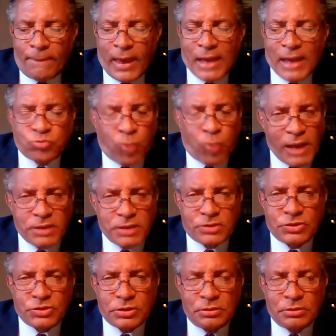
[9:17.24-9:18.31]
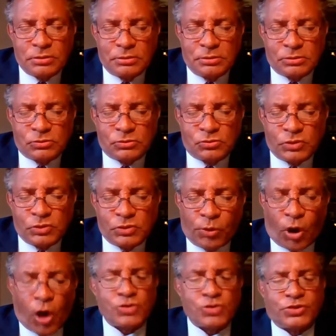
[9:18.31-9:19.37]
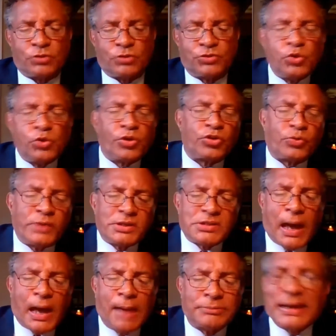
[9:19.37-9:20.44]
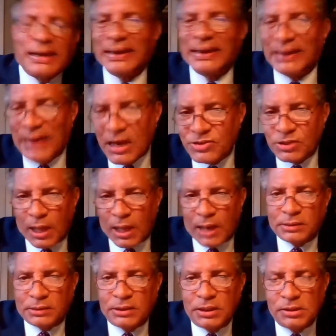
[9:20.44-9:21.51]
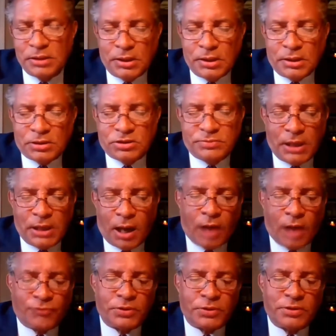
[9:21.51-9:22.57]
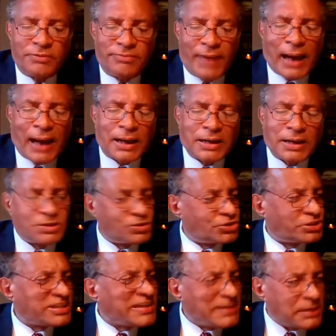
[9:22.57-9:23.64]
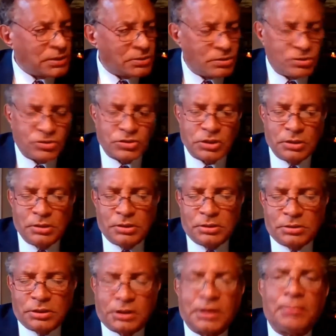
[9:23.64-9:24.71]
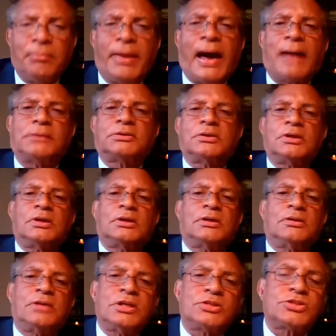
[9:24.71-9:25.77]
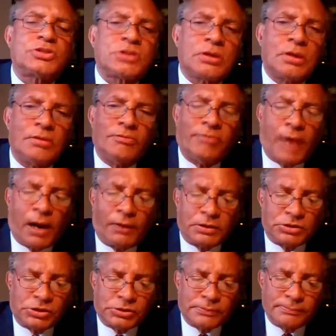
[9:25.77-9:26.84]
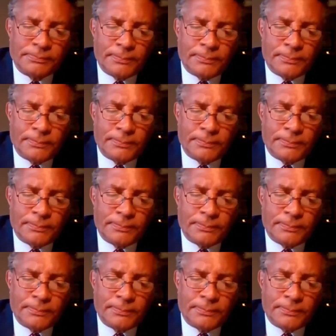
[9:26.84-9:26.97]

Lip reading: as whites, we were also 2 to 3 times less likely to be offered the vaccines to combat this virus.